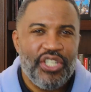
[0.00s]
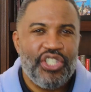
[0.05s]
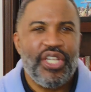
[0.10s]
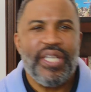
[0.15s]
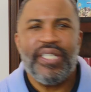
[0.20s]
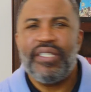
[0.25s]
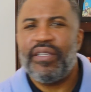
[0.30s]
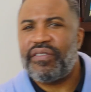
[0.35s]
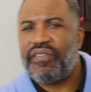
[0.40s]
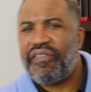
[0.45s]

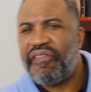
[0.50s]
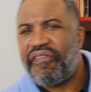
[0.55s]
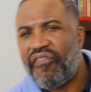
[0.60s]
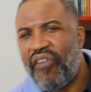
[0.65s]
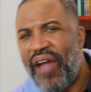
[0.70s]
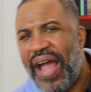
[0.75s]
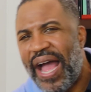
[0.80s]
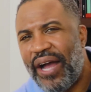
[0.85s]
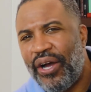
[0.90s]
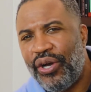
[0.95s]
Jesus
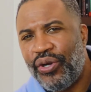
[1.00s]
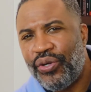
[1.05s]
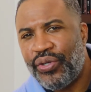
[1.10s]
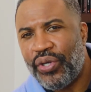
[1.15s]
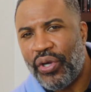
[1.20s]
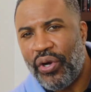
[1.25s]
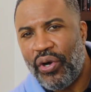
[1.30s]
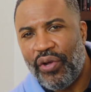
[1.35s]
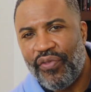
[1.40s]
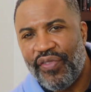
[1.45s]

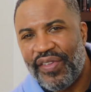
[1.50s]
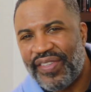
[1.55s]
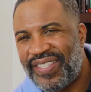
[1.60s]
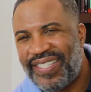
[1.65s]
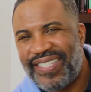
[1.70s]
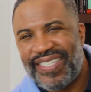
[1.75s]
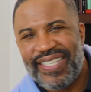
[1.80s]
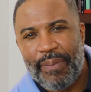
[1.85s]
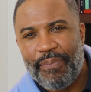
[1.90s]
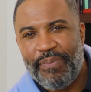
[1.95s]
frowned on the
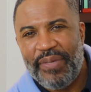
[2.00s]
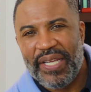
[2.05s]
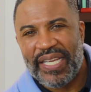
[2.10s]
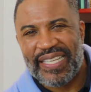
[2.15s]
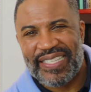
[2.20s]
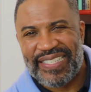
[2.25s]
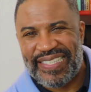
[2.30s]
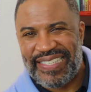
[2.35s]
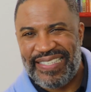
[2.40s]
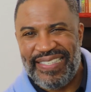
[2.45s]

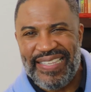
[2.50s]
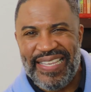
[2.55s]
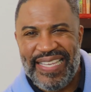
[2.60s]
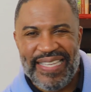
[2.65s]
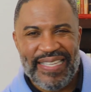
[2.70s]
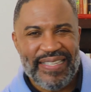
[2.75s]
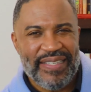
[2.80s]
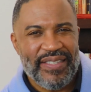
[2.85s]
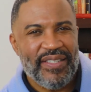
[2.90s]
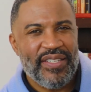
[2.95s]
septic
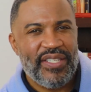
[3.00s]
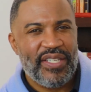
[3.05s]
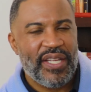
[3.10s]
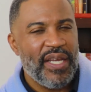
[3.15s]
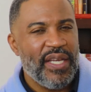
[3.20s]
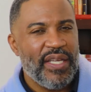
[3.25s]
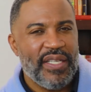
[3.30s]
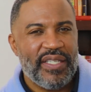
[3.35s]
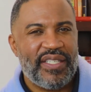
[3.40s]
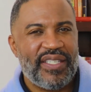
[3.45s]
seeds